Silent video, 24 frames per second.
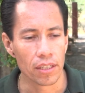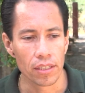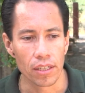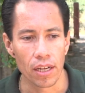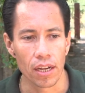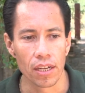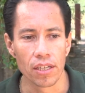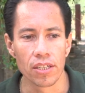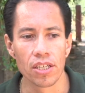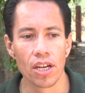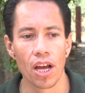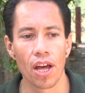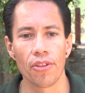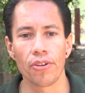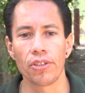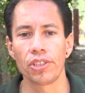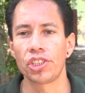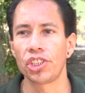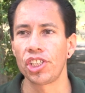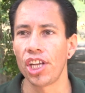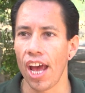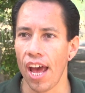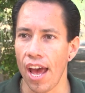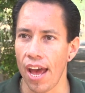another
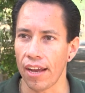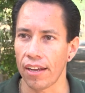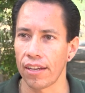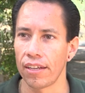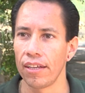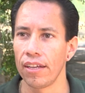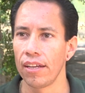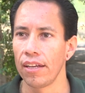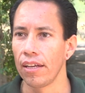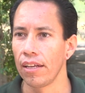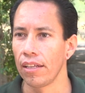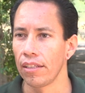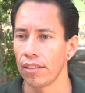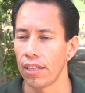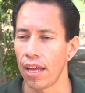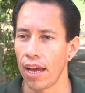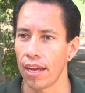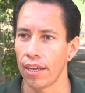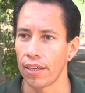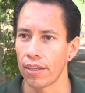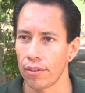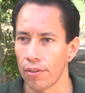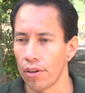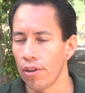check,
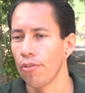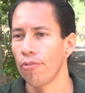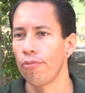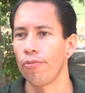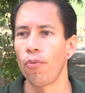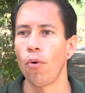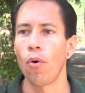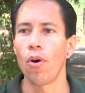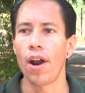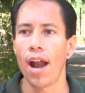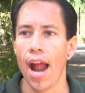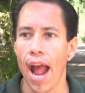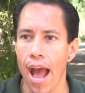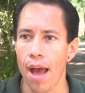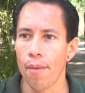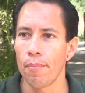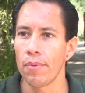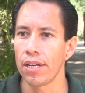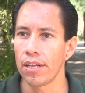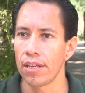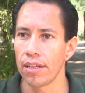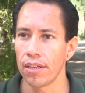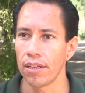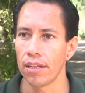like for
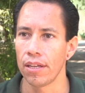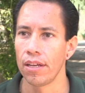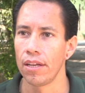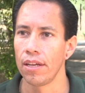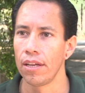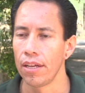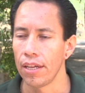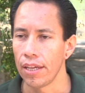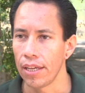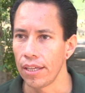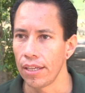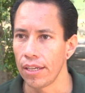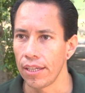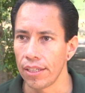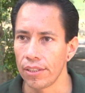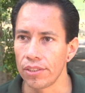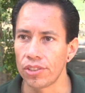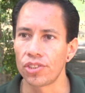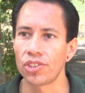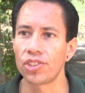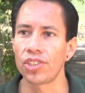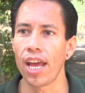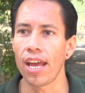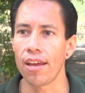Amity in
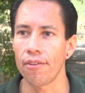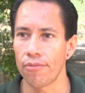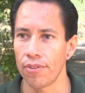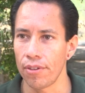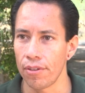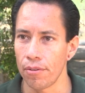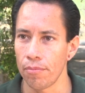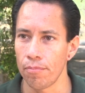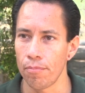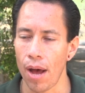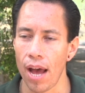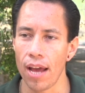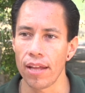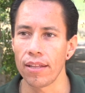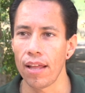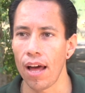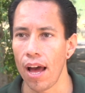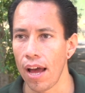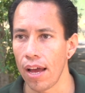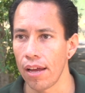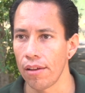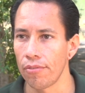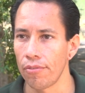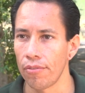saving my
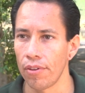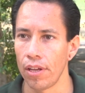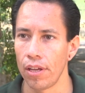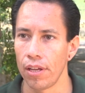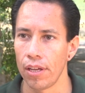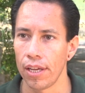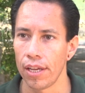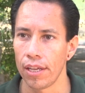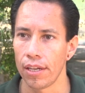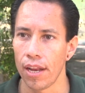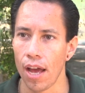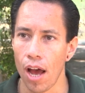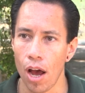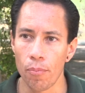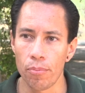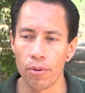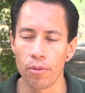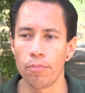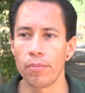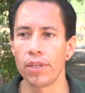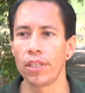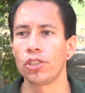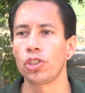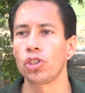life, in
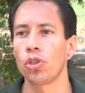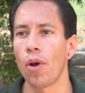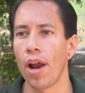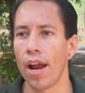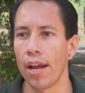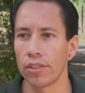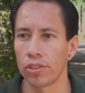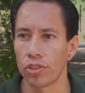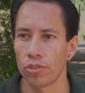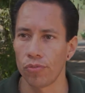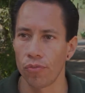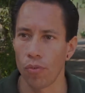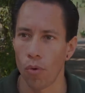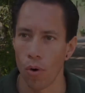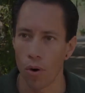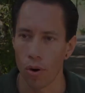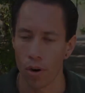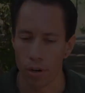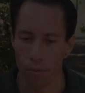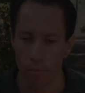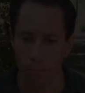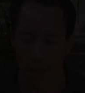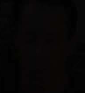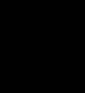helping me
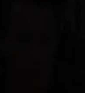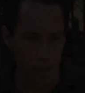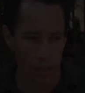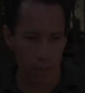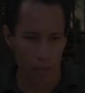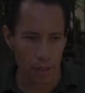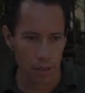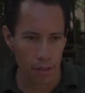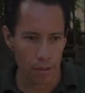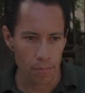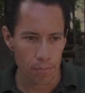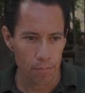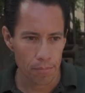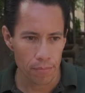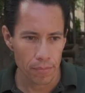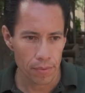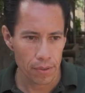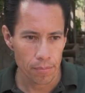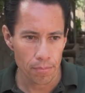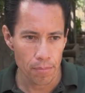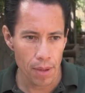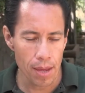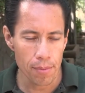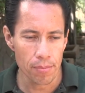transform,
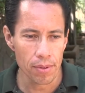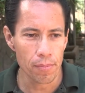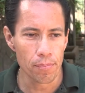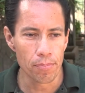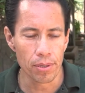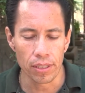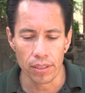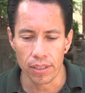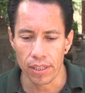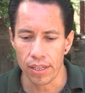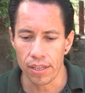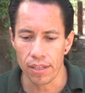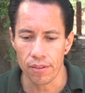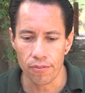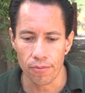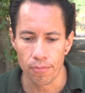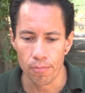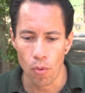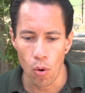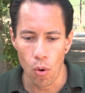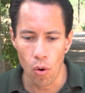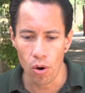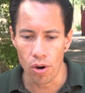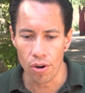made me believe
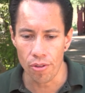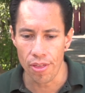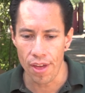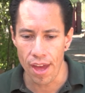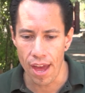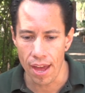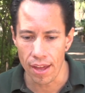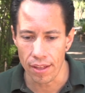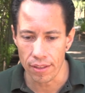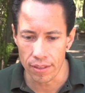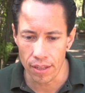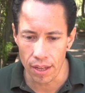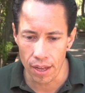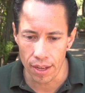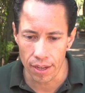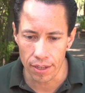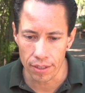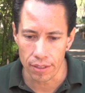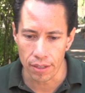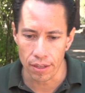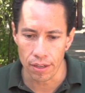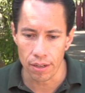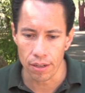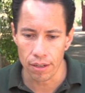more that
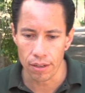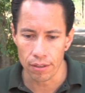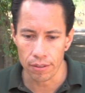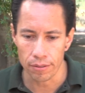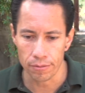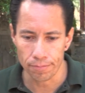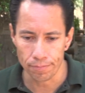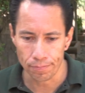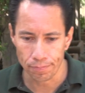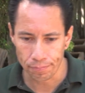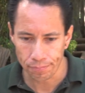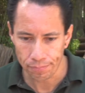like I